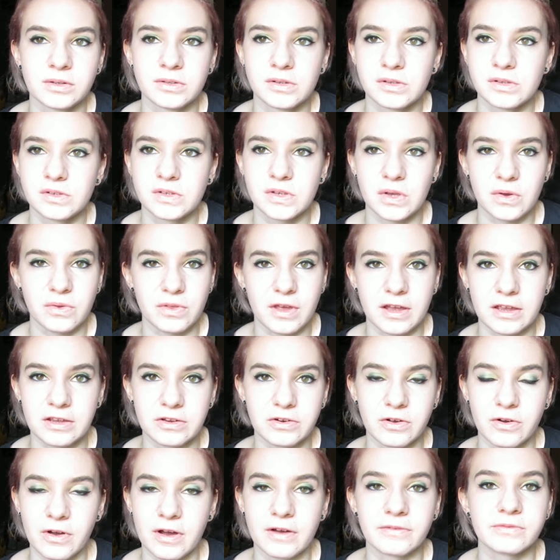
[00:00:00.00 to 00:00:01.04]
So that you
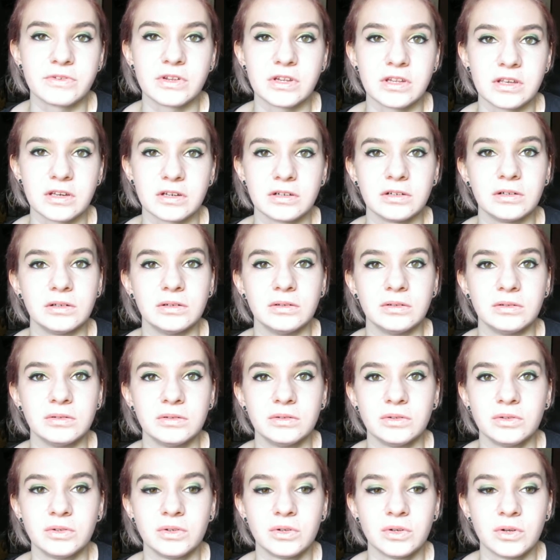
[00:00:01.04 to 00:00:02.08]
don't have to deal
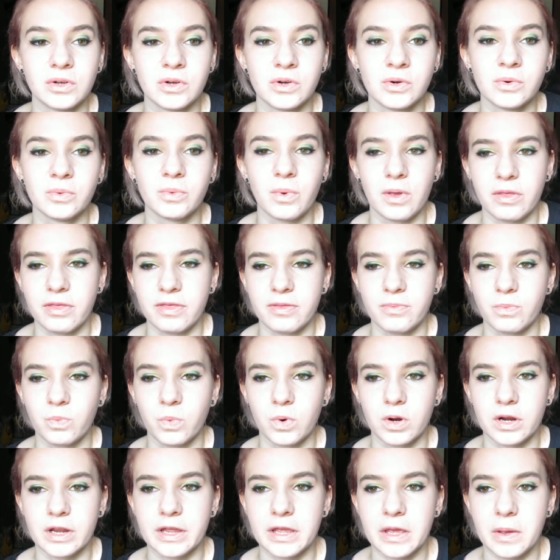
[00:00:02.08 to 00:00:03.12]
with
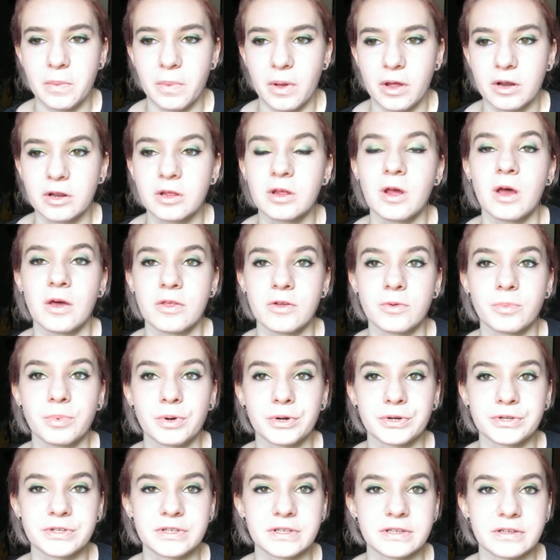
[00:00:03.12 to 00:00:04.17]
worrying about another
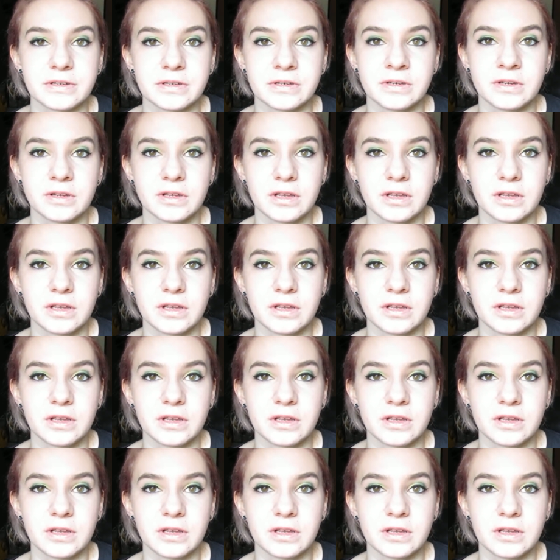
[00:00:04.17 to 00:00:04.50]
person